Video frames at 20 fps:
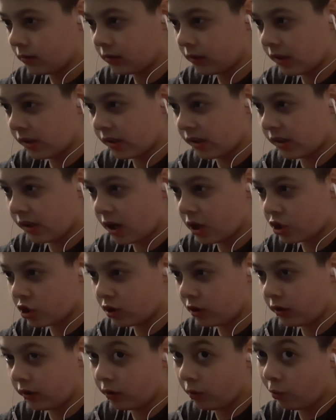this is
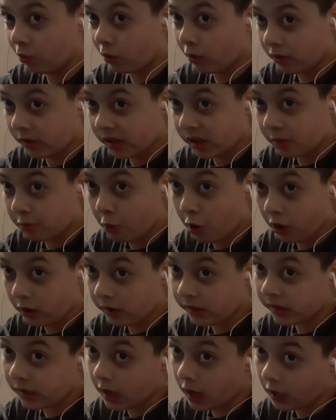actually the world's
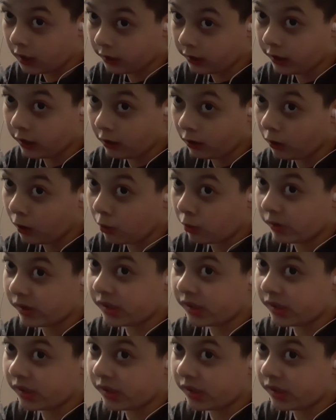smallest alligator I would